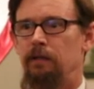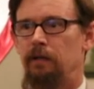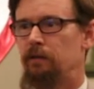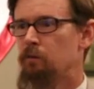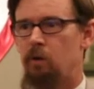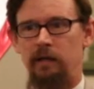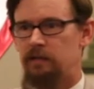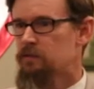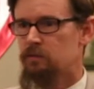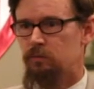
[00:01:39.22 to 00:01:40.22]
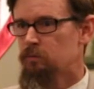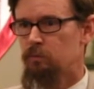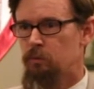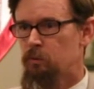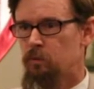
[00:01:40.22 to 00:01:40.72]
Otherwise,
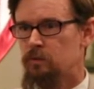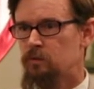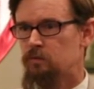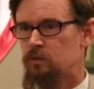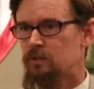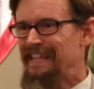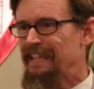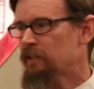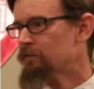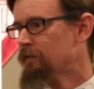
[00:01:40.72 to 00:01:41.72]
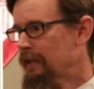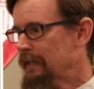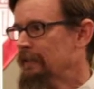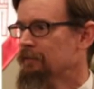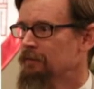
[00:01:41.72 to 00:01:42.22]
we will seek in
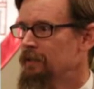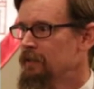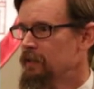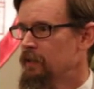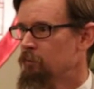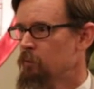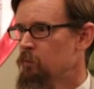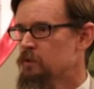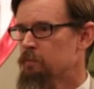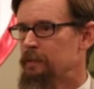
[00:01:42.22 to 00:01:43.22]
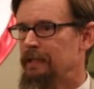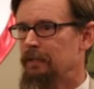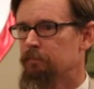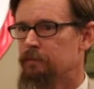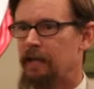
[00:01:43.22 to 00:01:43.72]
vain, and we will
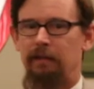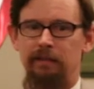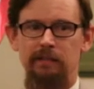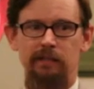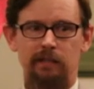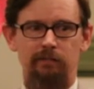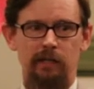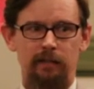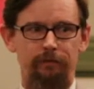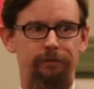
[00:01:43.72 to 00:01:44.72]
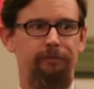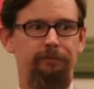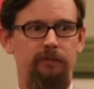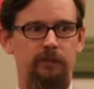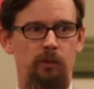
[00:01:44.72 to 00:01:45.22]
speak death instead of life.
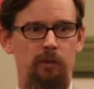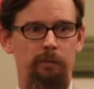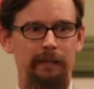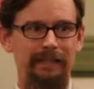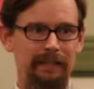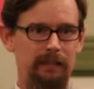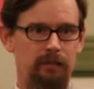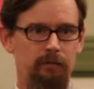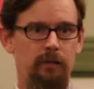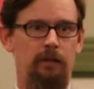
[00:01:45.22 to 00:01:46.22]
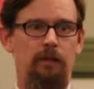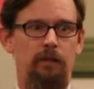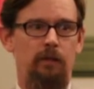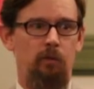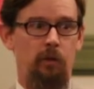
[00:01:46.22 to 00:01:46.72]
So we begin
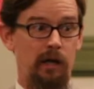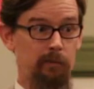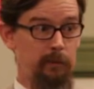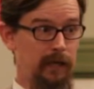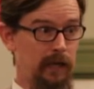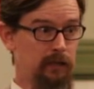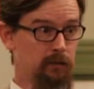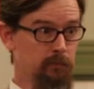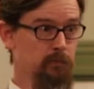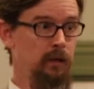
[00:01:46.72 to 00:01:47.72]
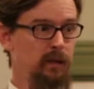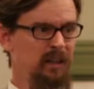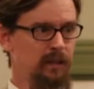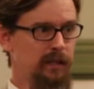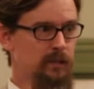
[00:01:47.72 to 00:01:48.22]
where God began,
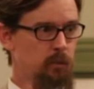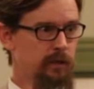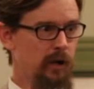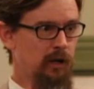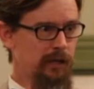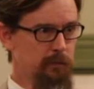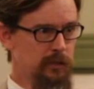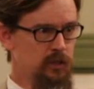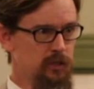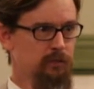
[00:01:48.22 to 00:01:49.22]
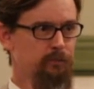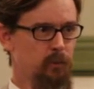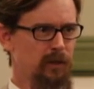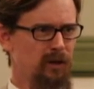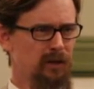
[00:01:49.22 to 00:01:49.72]
and that's with our image,
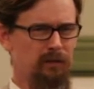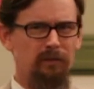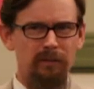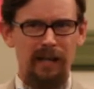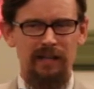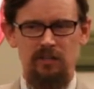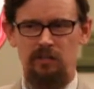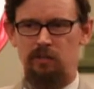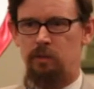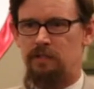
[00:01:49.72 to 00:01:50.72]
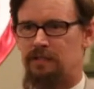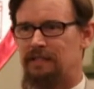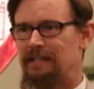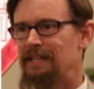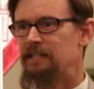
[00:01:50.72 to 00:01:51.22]
with our nature, which is
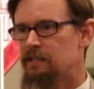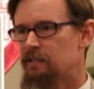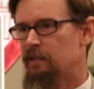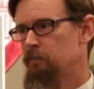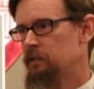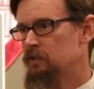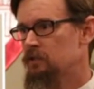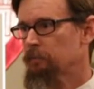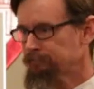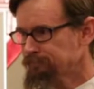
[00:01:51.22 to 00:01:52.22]
in his image.